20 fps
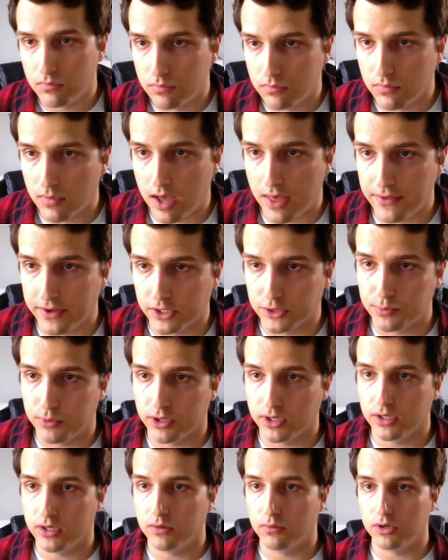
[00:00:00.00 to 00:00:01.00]
I think it's pretty
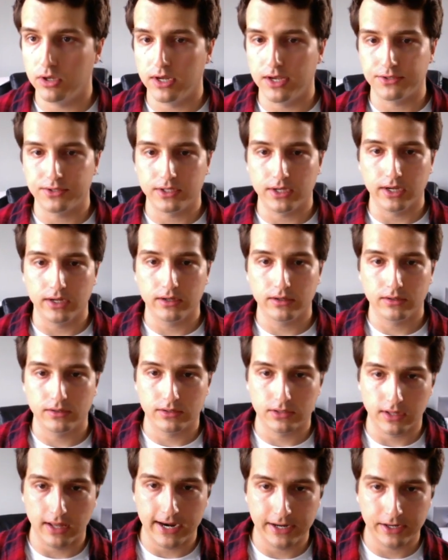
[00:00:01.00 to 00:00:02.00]
good. What do you guys think? Is
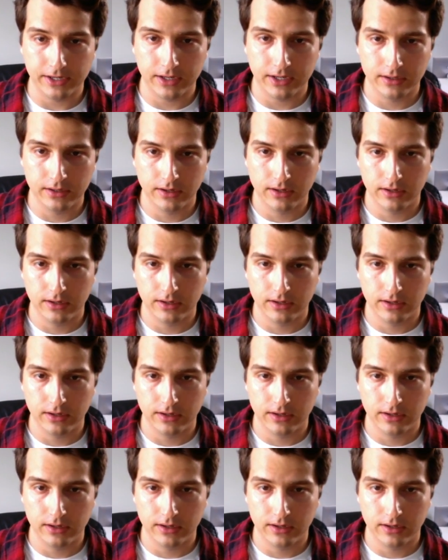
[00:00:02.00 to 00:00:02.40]
the lighting good?